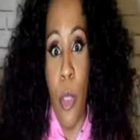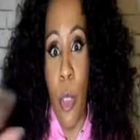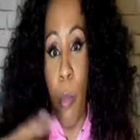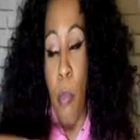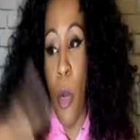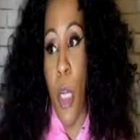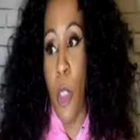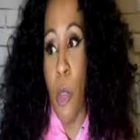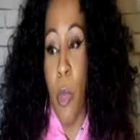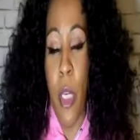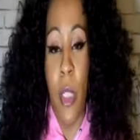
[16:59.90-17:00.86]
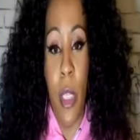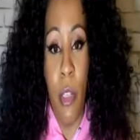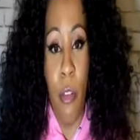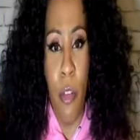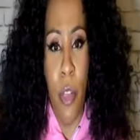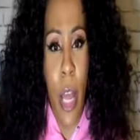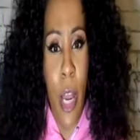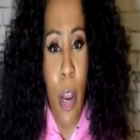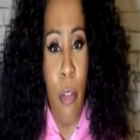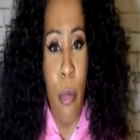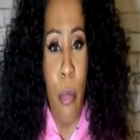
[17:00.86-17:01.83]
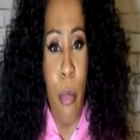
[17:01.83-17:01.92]
the puzzle piece on the flyer
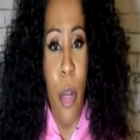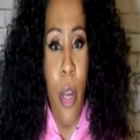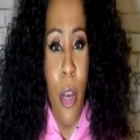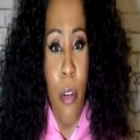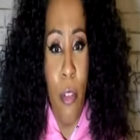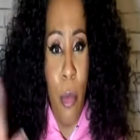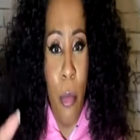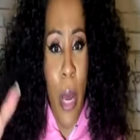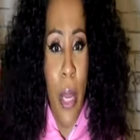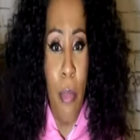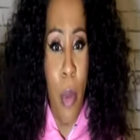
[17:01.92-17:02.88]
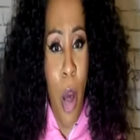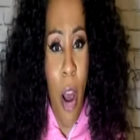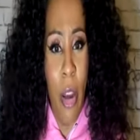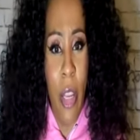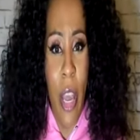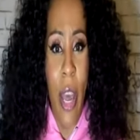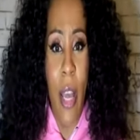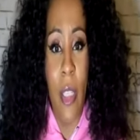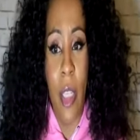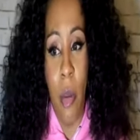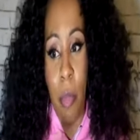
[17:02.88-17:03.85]
from for my podcast and i'm